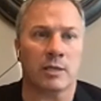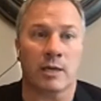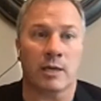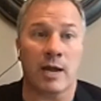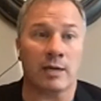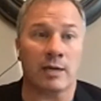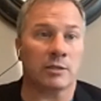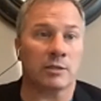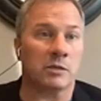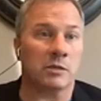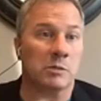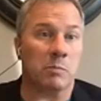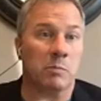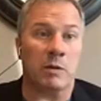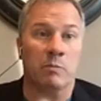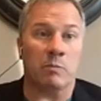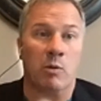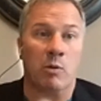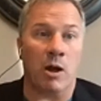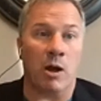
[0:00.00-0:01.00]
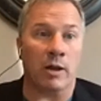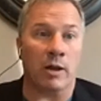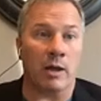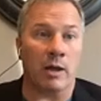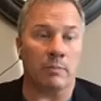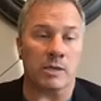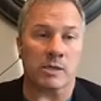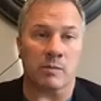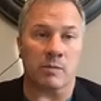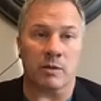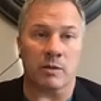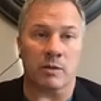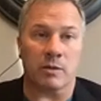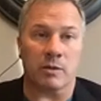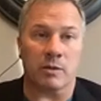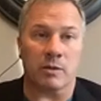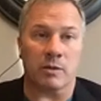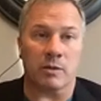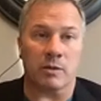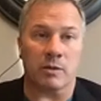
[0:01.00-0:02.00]
that actually is being brought up and some of the
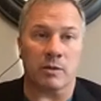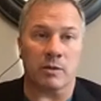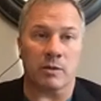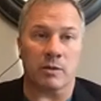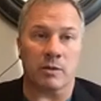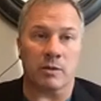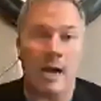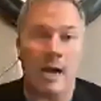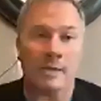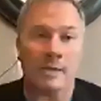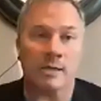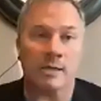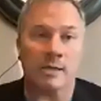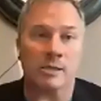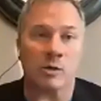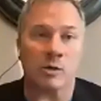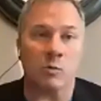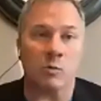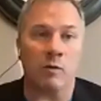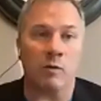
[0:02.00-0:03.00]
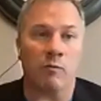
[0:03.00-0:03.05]
things that were happening in Gaza.